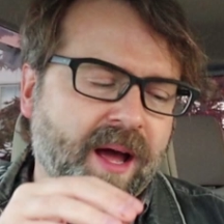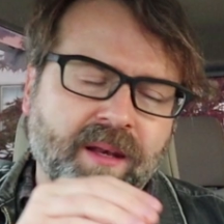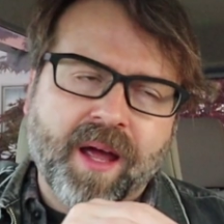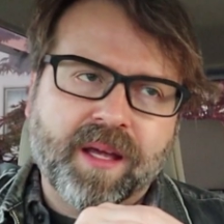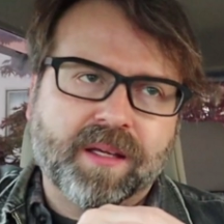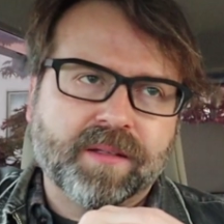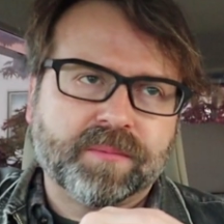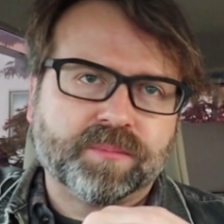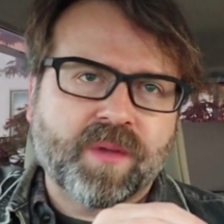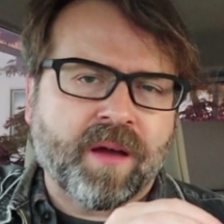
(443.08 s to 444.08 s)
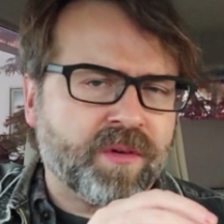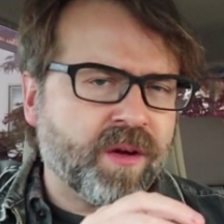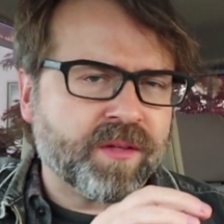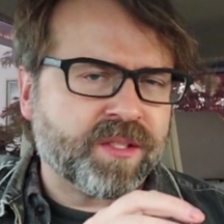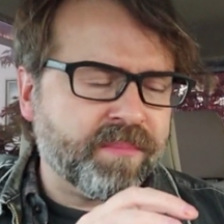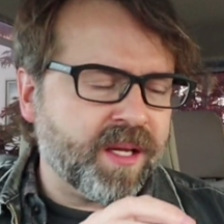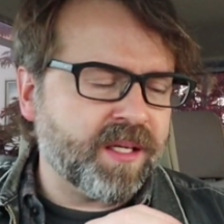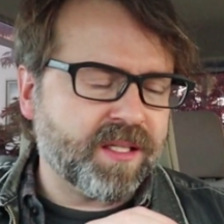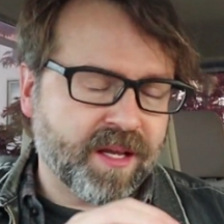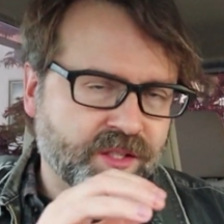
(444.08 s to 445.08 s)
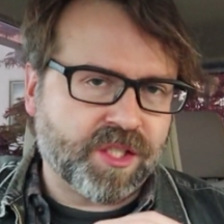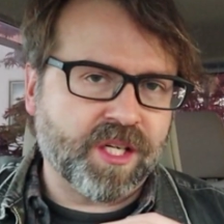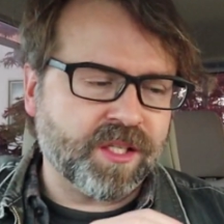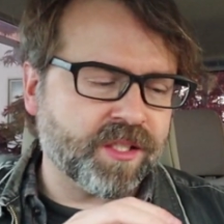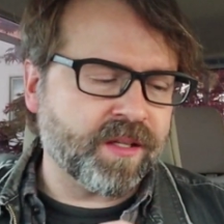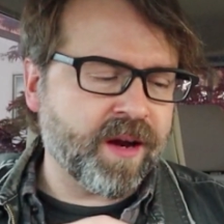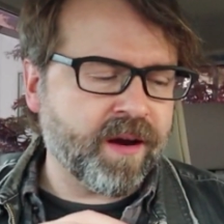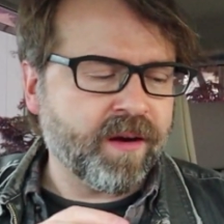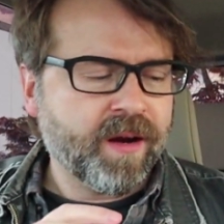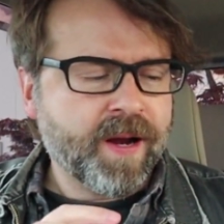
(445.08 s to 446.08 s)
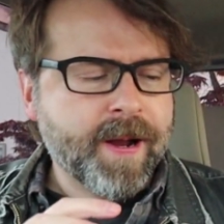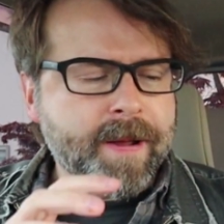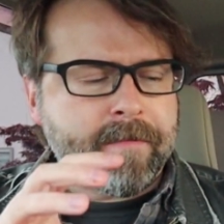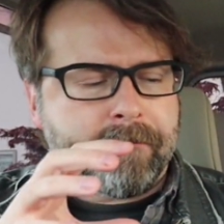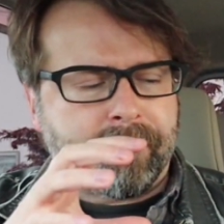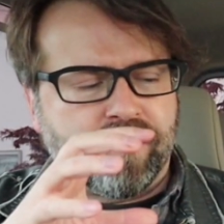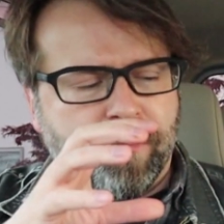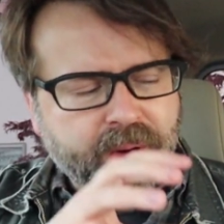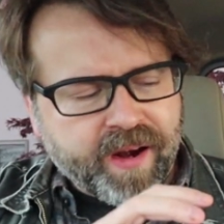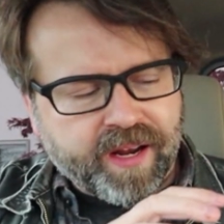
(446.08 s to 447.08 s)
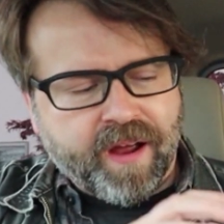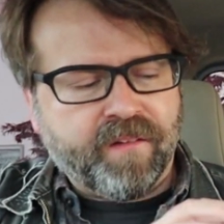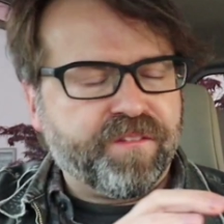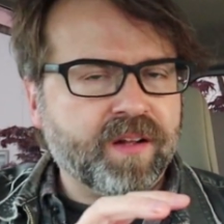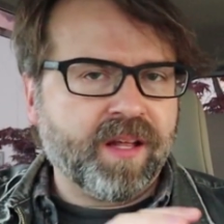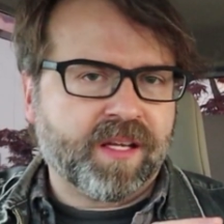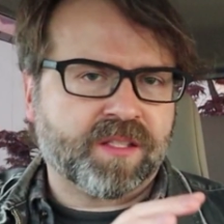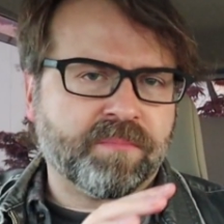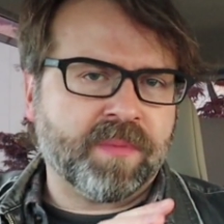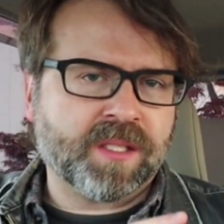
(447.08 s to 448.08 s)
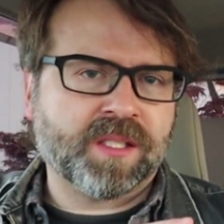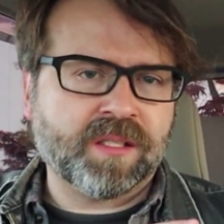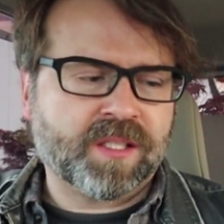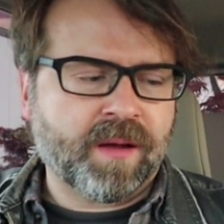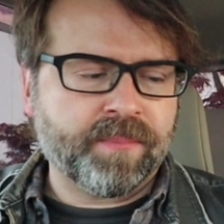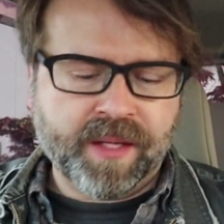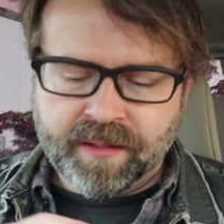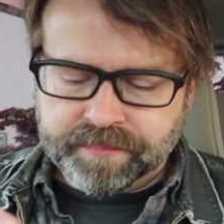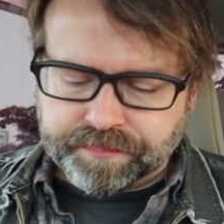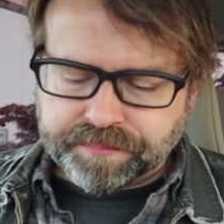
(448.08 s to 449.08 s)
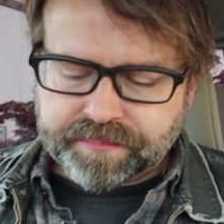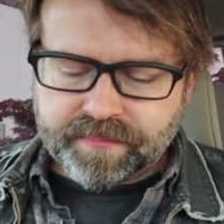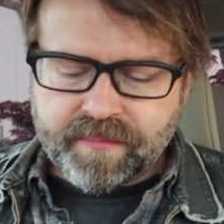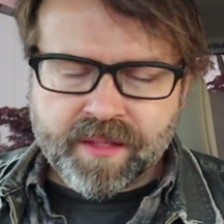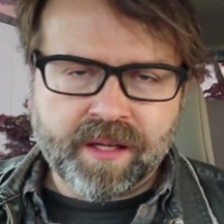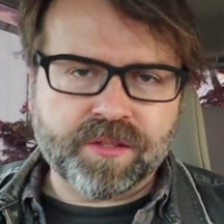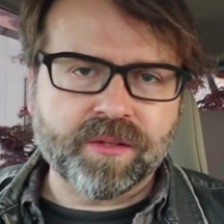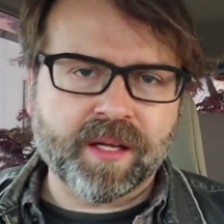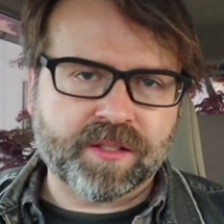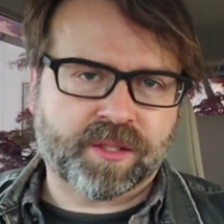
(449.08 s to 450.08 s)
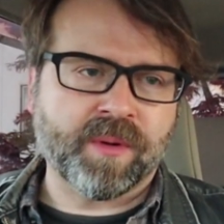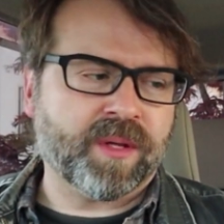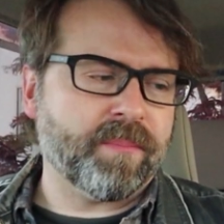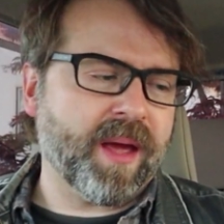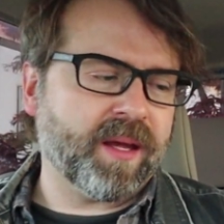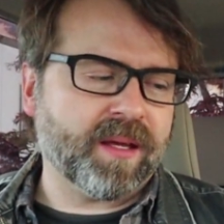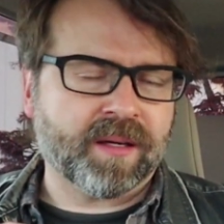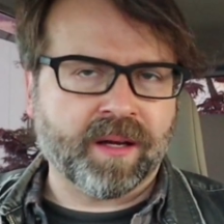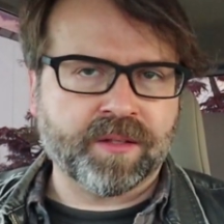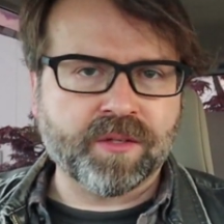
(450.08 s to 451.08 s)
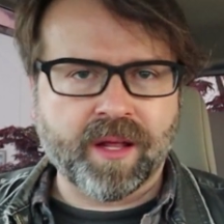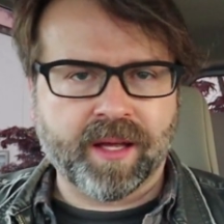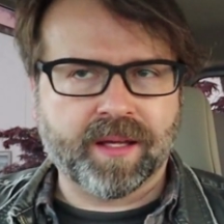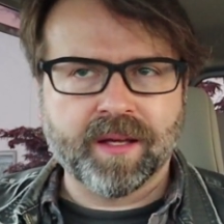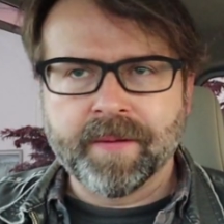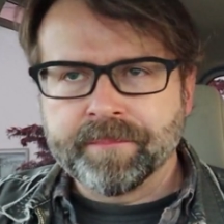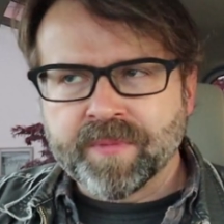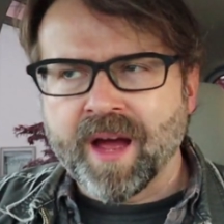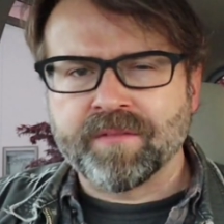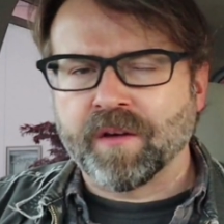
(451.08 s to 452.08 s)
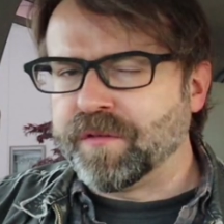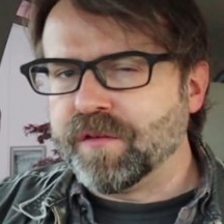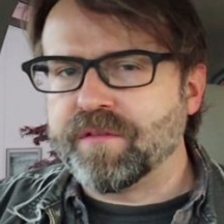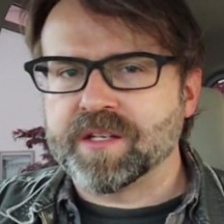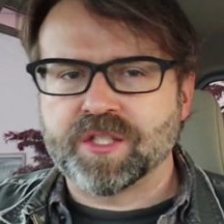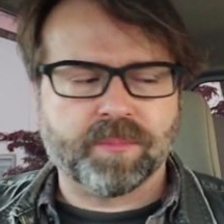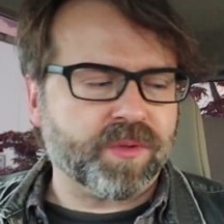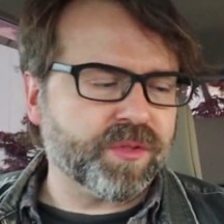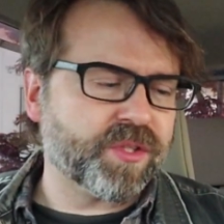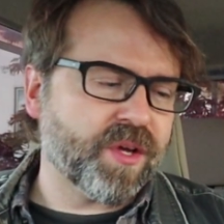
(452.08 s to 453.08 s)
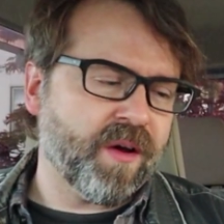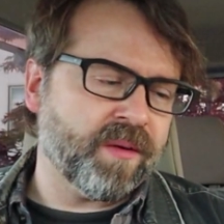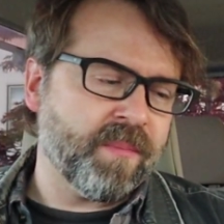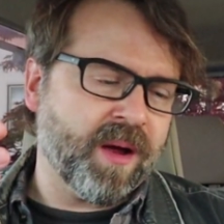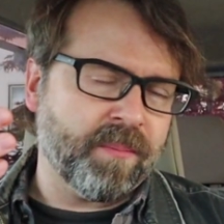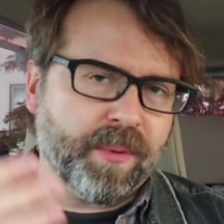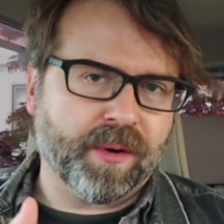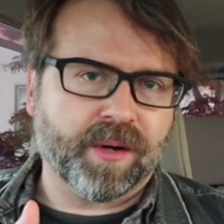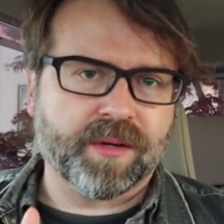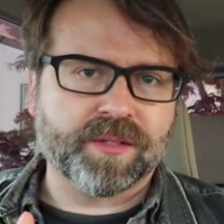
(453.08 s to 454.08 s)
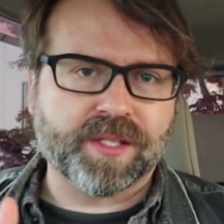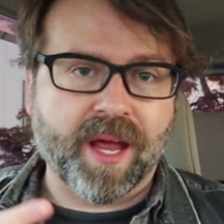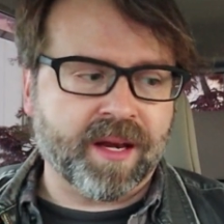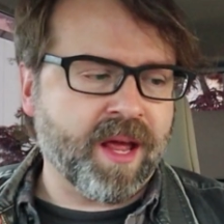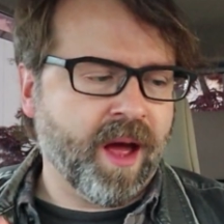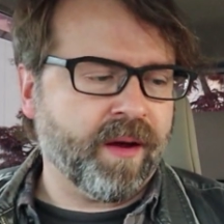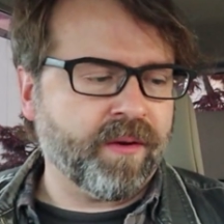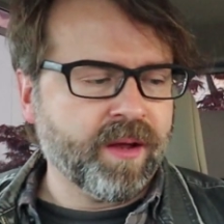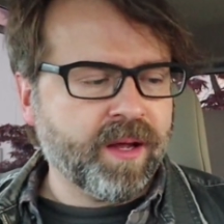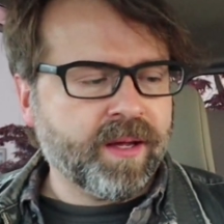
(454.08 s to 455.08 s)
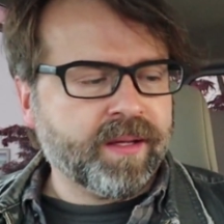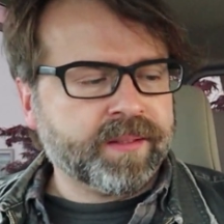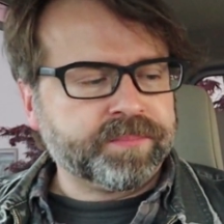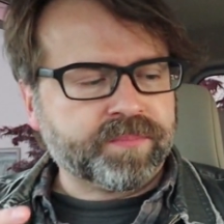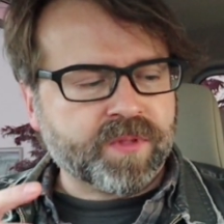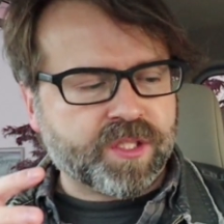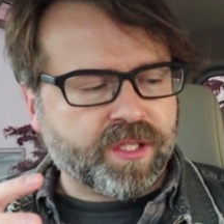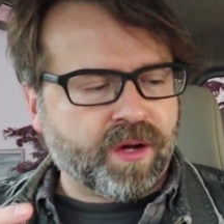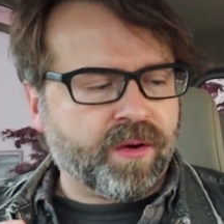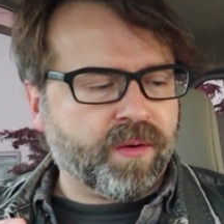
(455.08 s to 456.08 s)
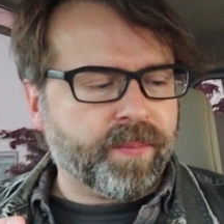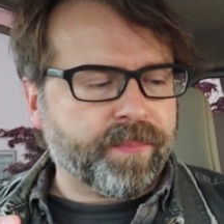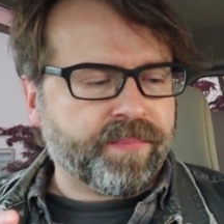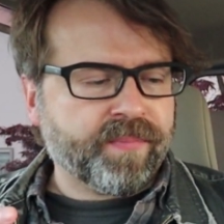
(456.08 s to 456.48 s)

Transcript: I like having all this meat and cheese in there, but I kind of feel like it's missing something. I do like the smoky bacon, and I do like having a few vegetables on my burgers anyhow. So